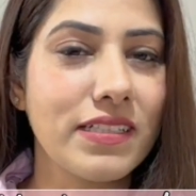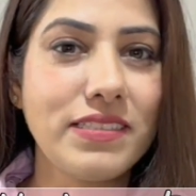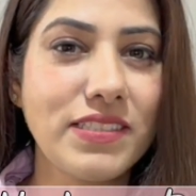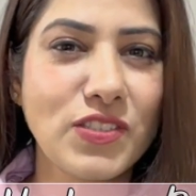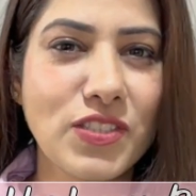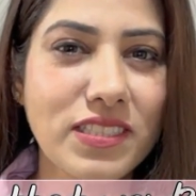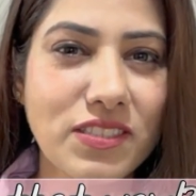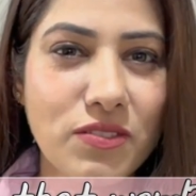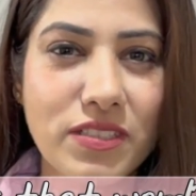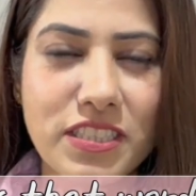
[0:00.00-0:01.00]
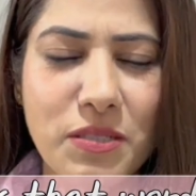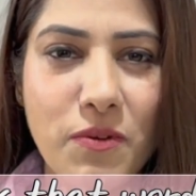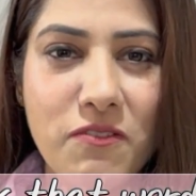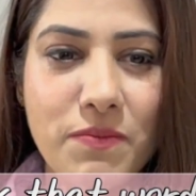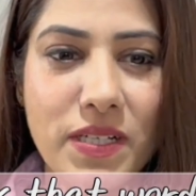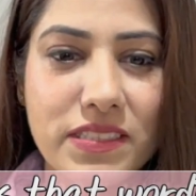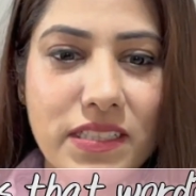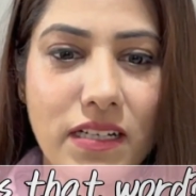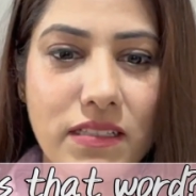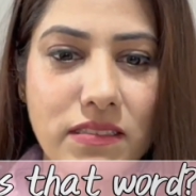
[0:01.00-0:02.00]
It's just on the tip of my
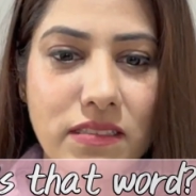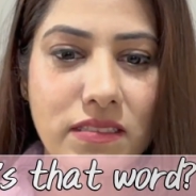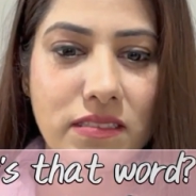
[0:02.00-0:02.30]
tongue.